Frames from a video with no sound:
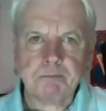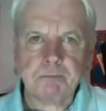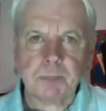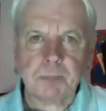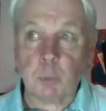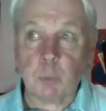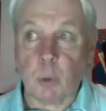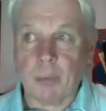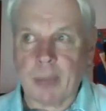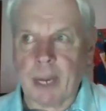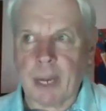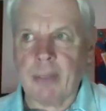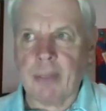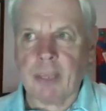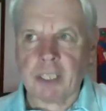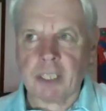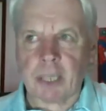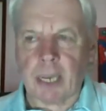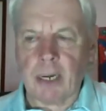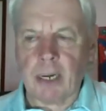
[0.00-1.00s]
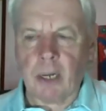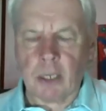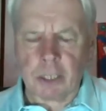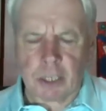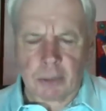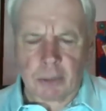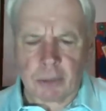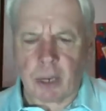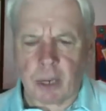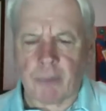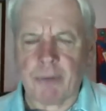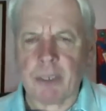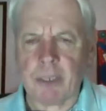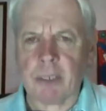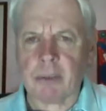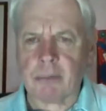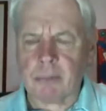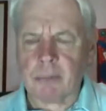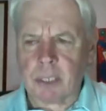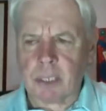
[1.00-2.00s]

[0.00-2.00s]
It's what this technological stuff is